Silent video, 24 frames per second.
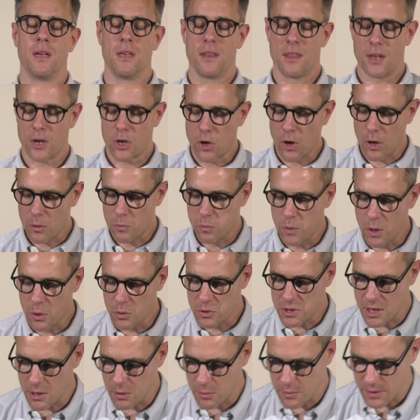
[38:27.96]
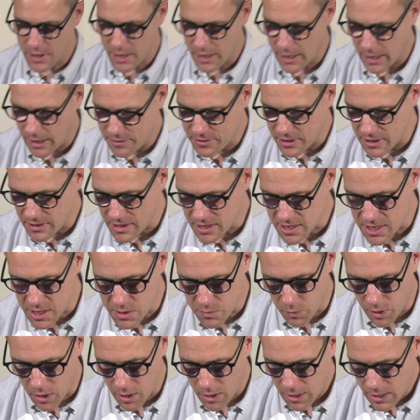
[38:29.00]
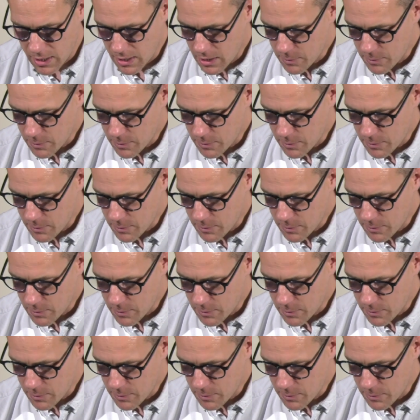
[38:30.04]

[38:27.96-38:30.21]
That God will deal with it. And I think this is what